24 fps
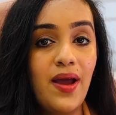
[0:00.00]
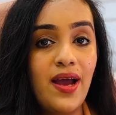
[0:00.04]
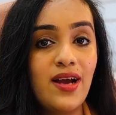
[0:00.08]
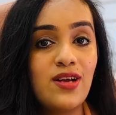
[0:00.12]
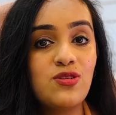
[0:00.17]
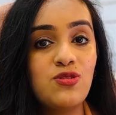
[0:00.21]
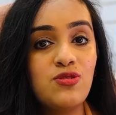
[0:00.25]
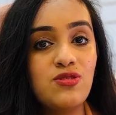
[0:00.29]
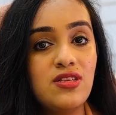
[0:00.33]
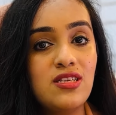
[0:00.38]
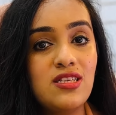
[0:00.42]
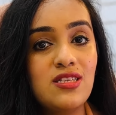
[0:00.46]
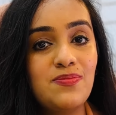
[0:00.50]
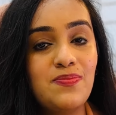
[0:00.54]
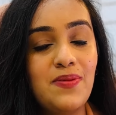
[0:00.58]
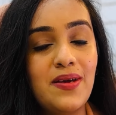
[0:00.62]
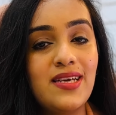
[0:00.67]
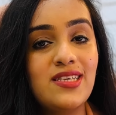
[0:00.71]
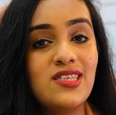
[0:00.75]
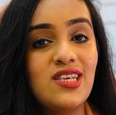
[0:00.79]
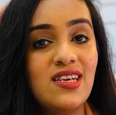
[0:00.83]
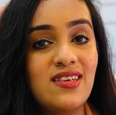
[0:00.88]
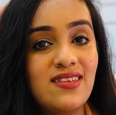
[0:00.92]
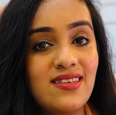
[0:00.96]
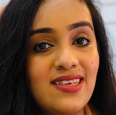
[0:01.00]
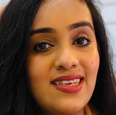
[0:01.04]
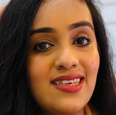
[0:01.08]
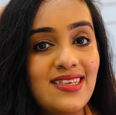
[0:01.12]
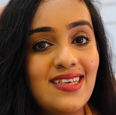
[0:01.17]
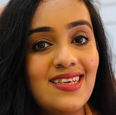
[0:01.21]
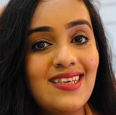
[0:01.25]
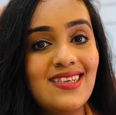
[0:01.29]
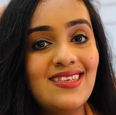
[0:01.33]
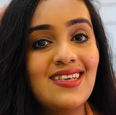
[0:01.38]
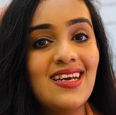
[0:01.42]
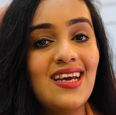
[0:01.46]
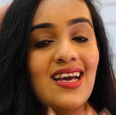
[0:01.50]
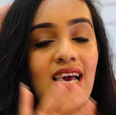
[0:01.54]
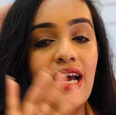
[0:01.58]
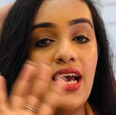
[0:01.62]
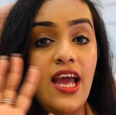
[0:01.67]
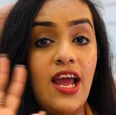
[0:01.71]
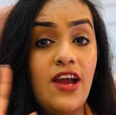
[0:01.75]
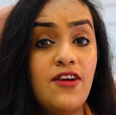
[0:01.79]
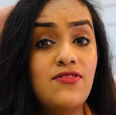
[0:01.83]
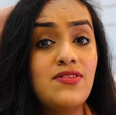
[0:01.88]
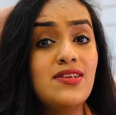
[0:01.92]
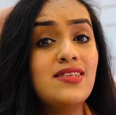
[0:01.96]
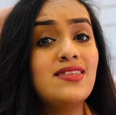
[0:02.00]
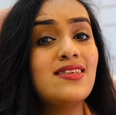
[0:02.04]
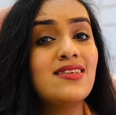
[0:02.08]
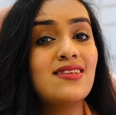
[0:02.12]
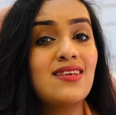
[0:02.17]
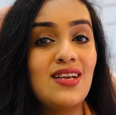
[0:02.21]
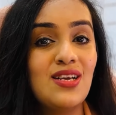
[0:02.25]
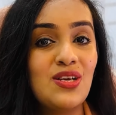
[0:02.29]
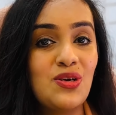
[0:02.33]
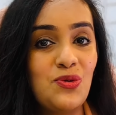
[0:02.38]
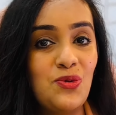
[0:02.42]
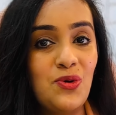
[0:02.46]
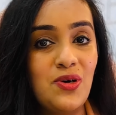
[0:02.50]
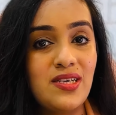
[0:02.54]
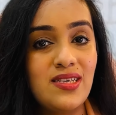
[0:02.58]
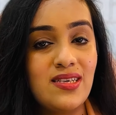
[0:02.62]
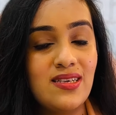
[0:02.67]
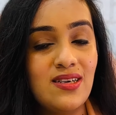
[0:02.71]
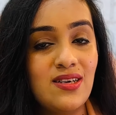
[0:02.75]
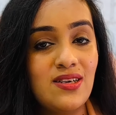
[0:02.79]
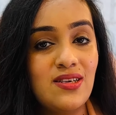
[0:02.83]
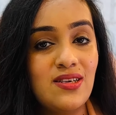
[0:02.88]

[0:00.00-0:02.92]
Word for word: back to this page and read it every single quarter